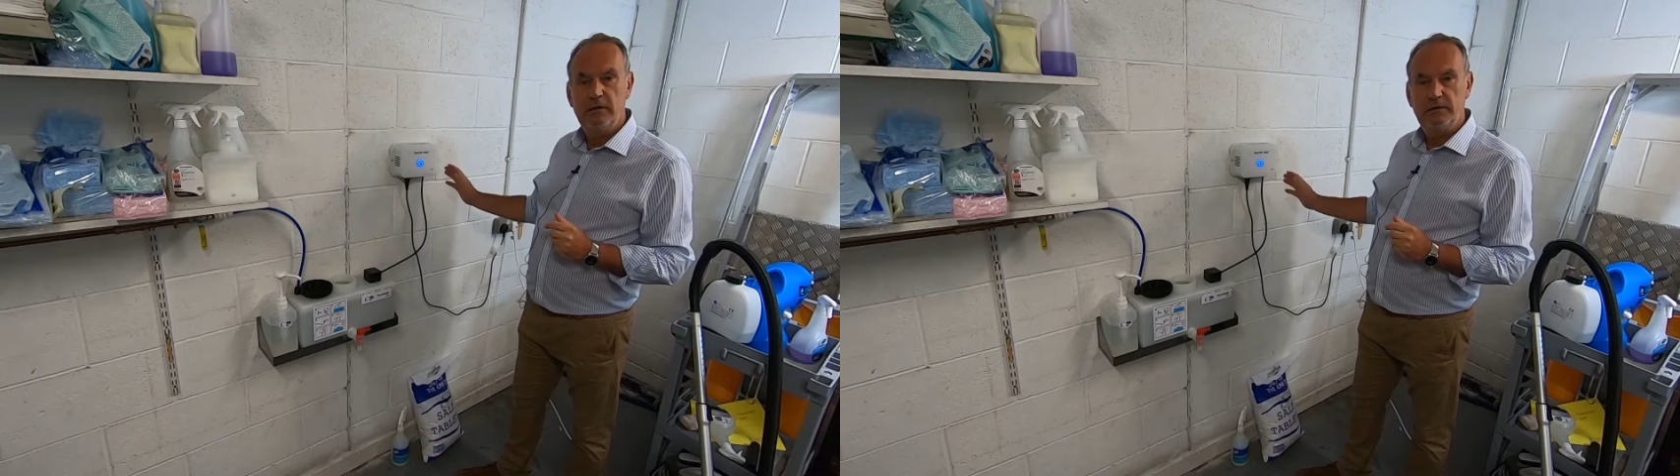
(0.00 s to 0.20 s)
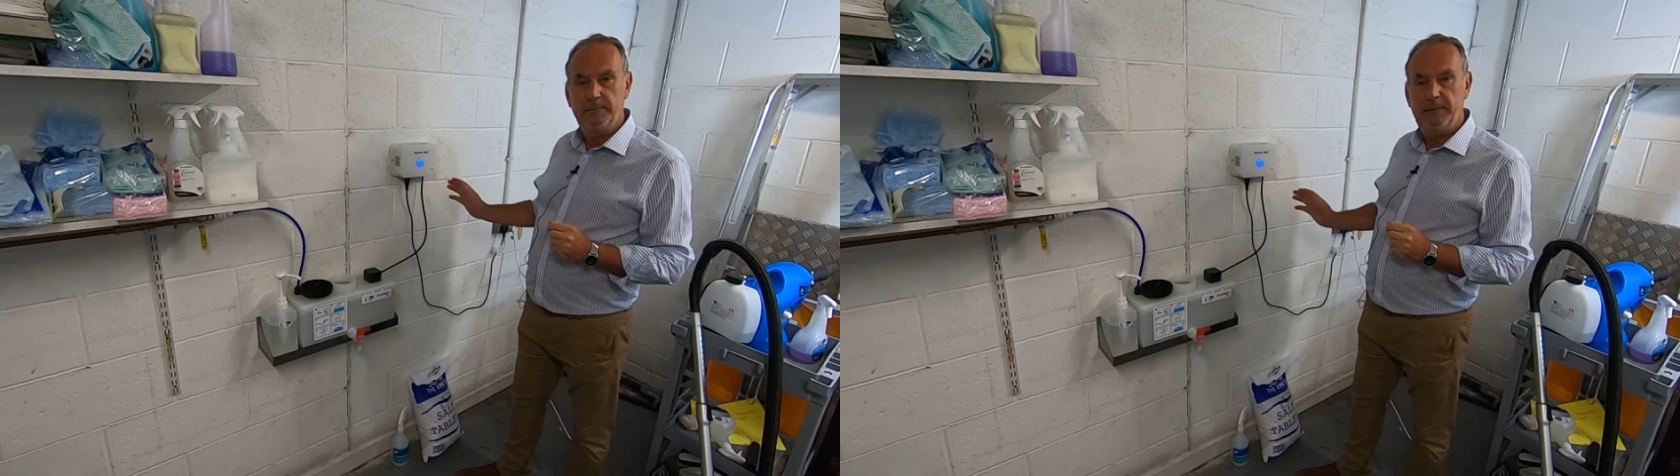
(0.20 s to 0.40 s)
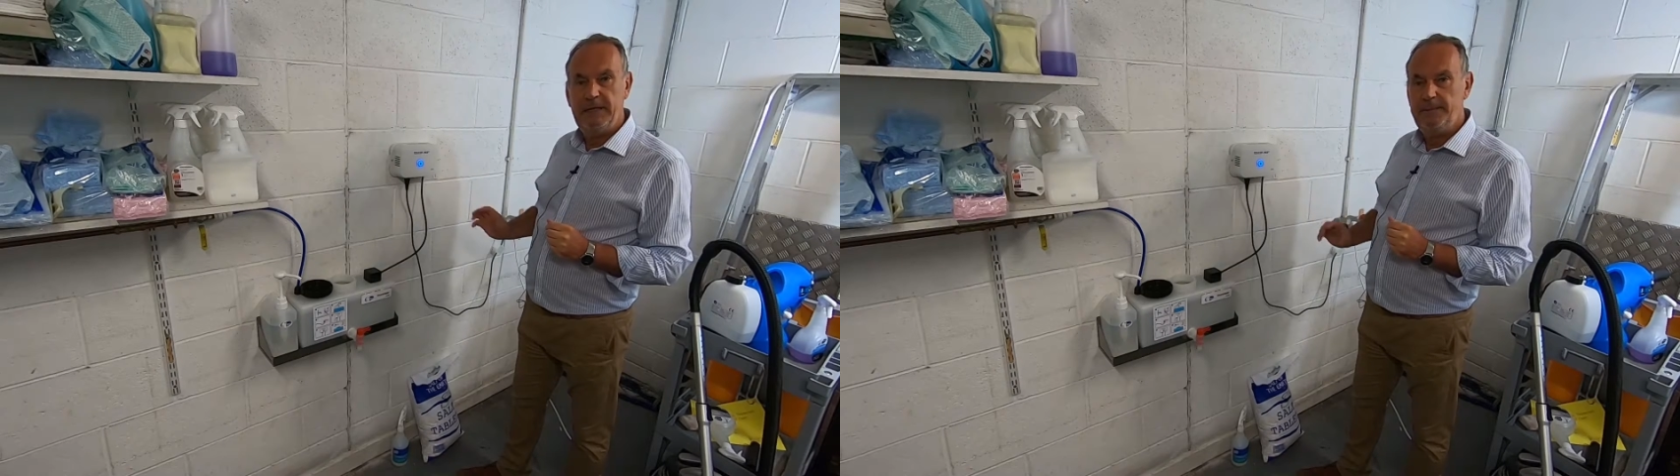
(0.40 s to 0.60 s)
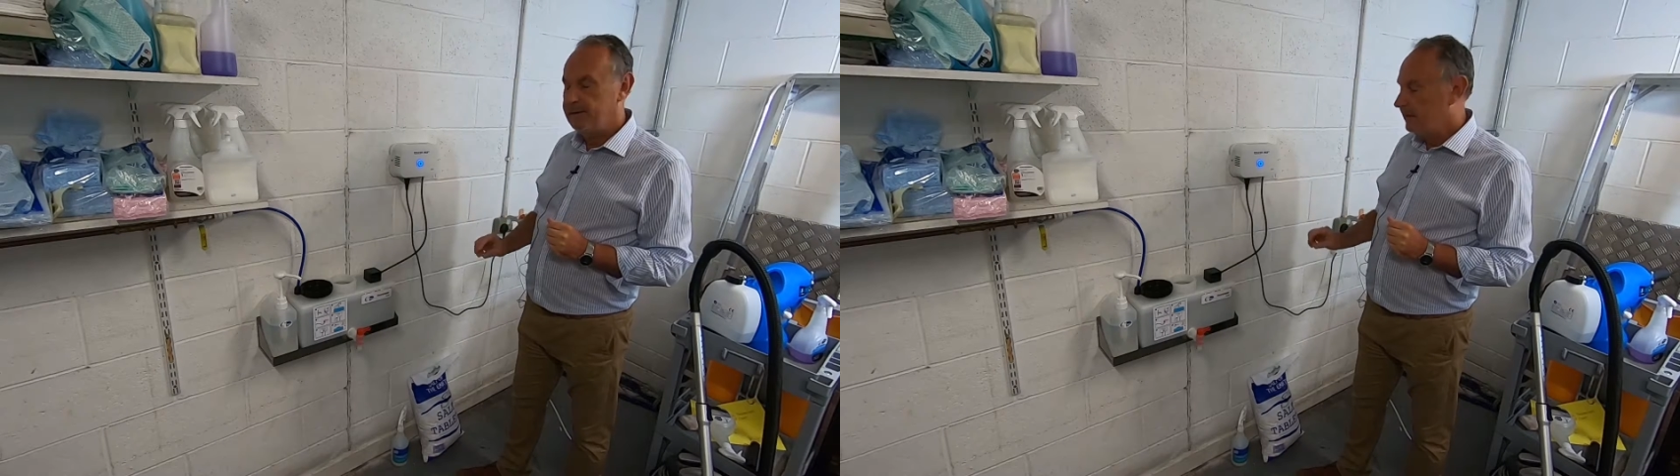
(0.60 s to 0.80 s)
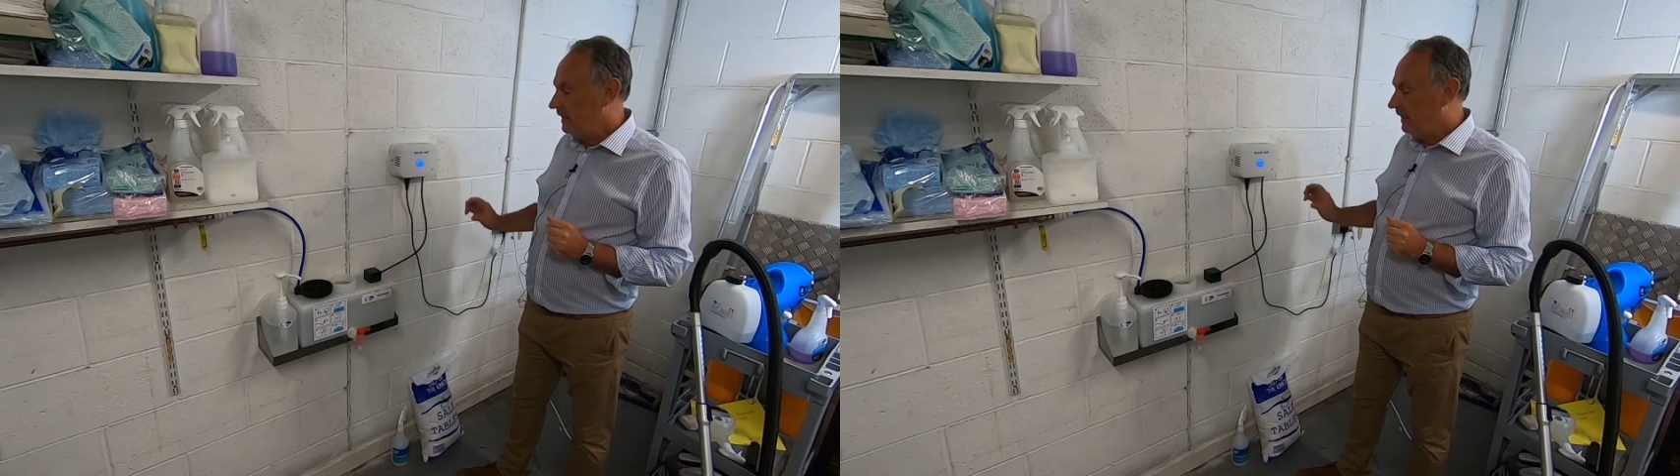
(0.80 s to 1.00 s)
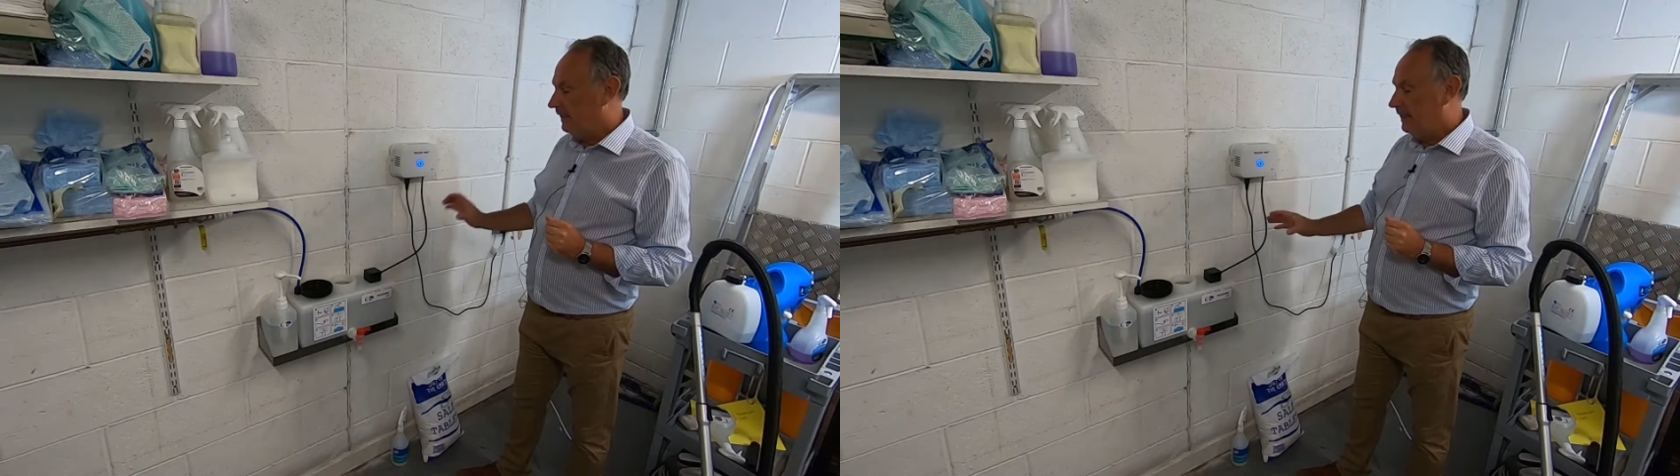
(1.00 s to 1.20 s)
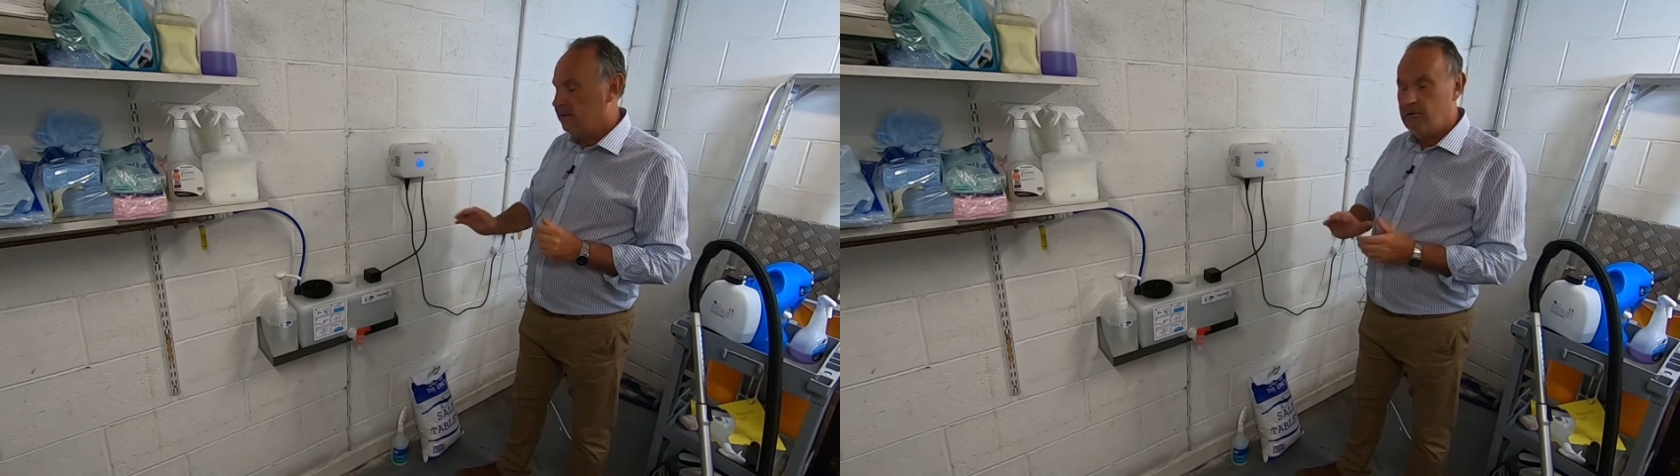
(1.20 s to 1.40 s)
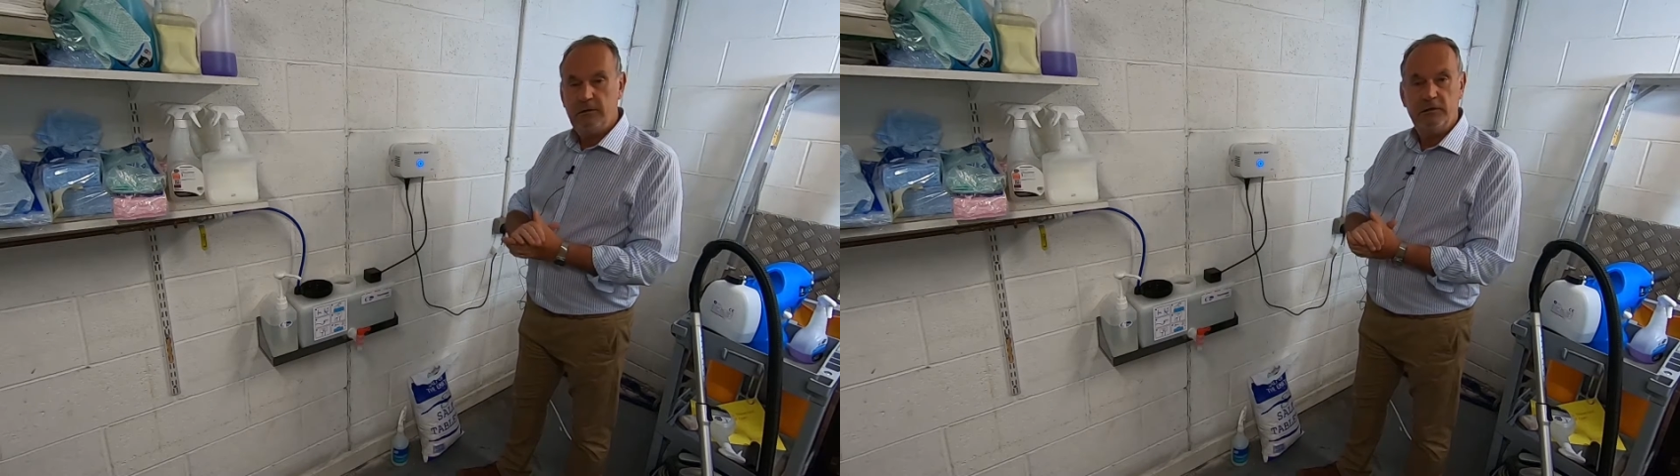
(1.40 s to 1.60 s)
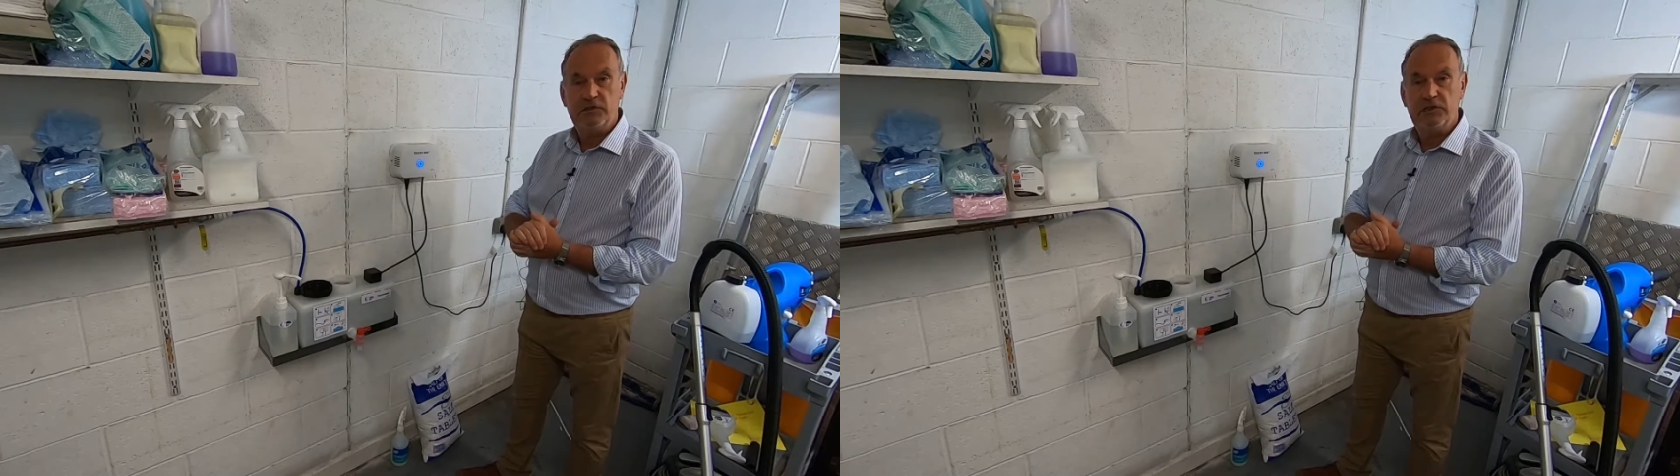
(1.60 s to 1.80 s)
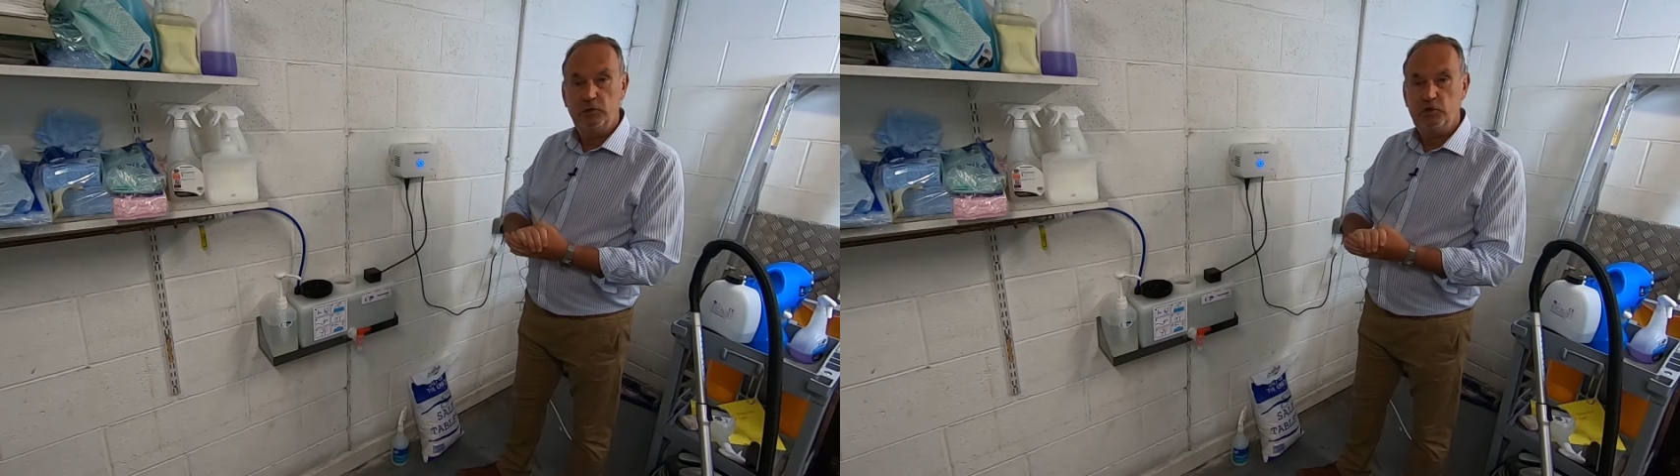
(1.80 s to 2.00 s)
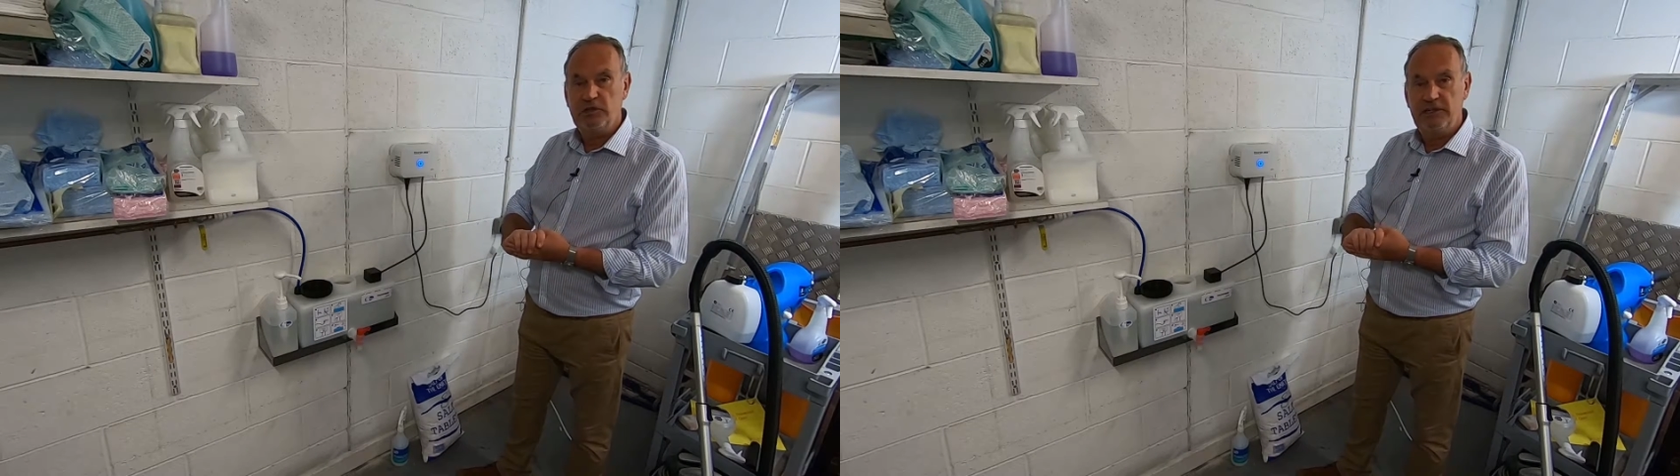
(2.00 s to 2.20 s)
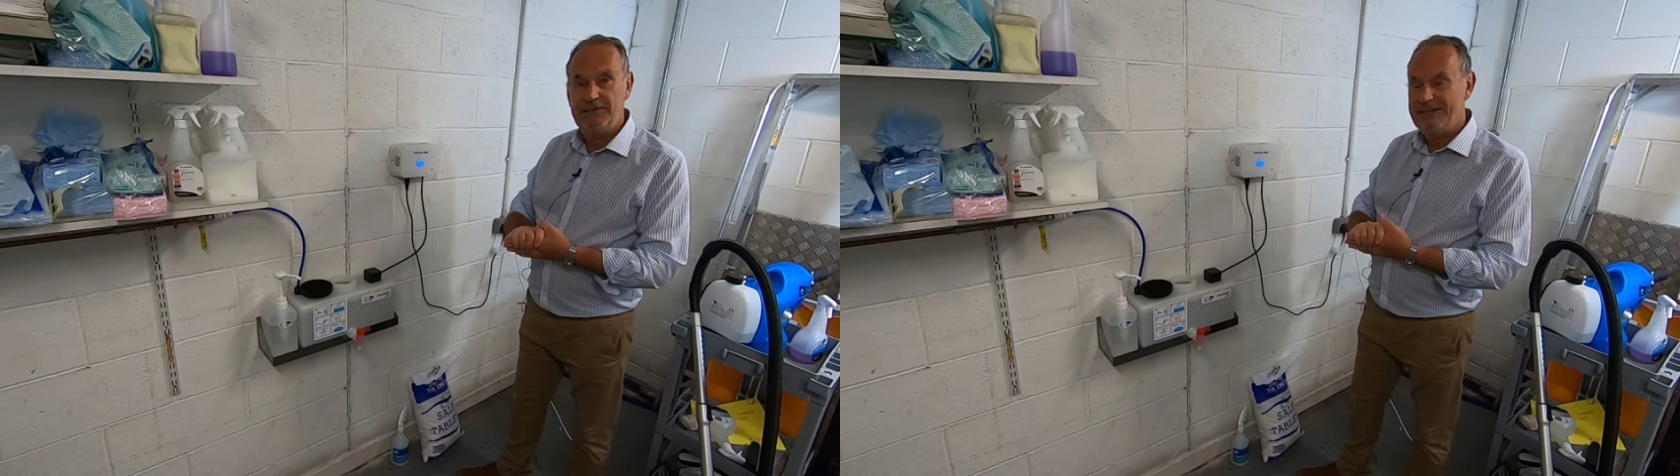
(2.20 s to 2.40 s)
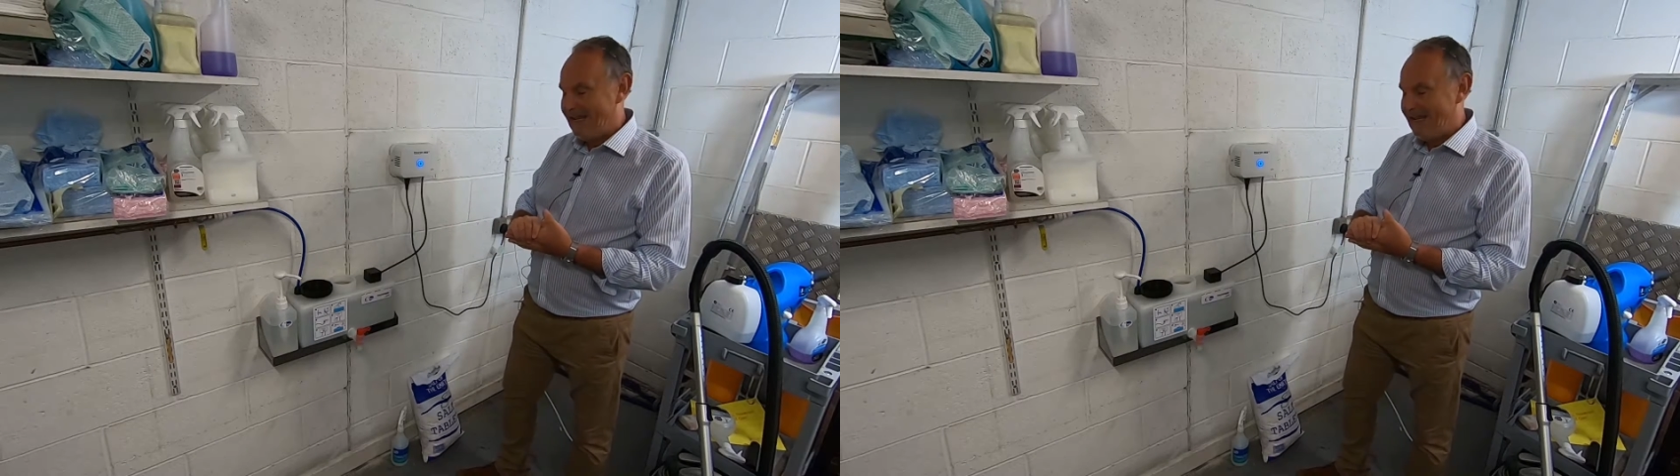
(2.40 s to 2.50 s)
there's a beep, and now the solution is